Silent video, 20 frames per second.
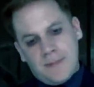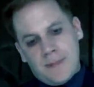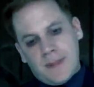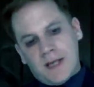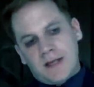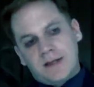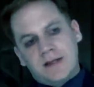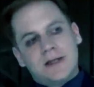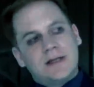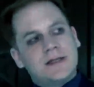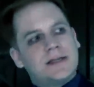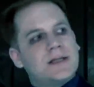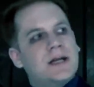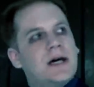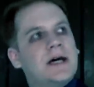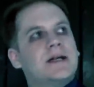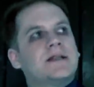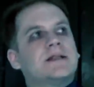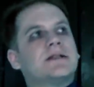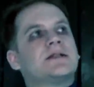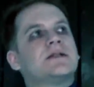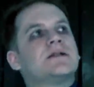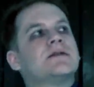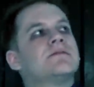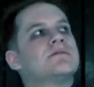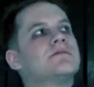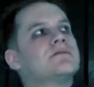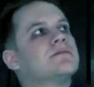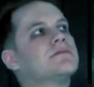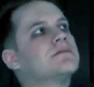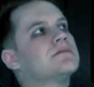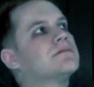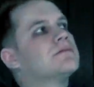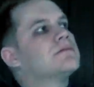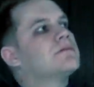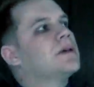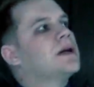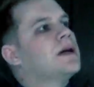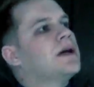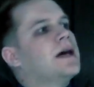In these nights,
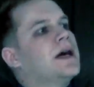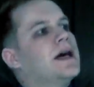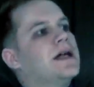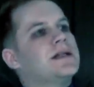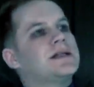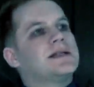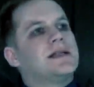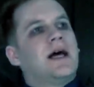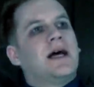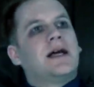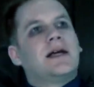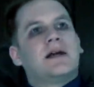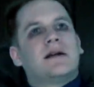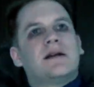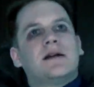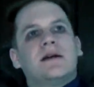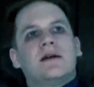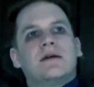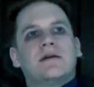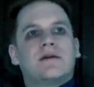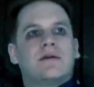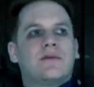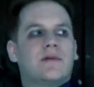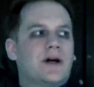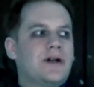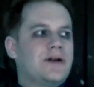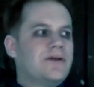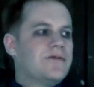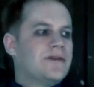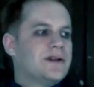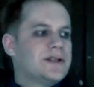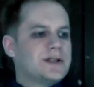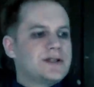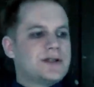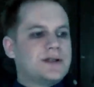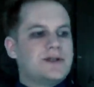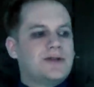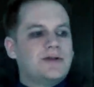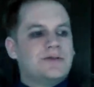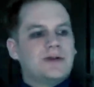it is likely that when you visit
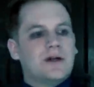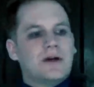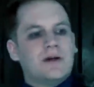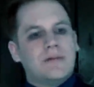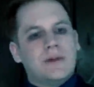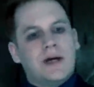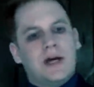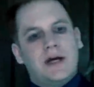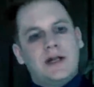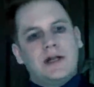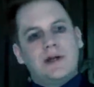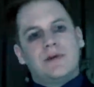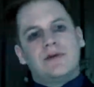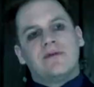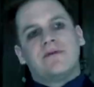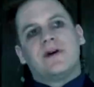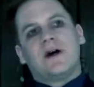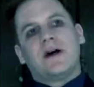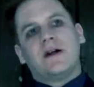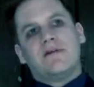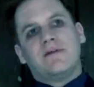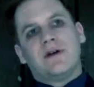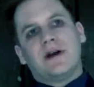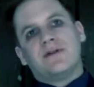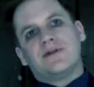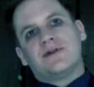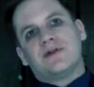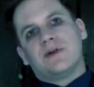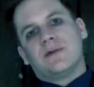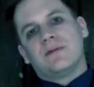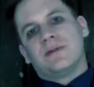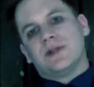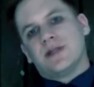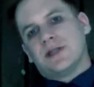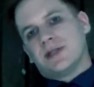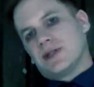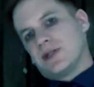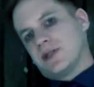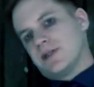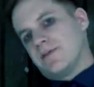a new domain you will find Ventru in
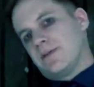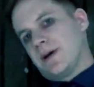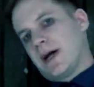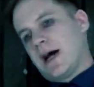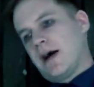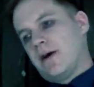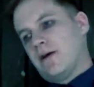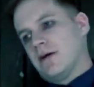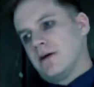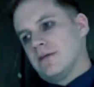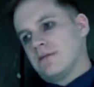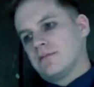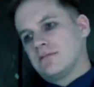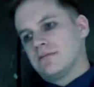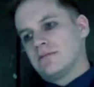positions of power.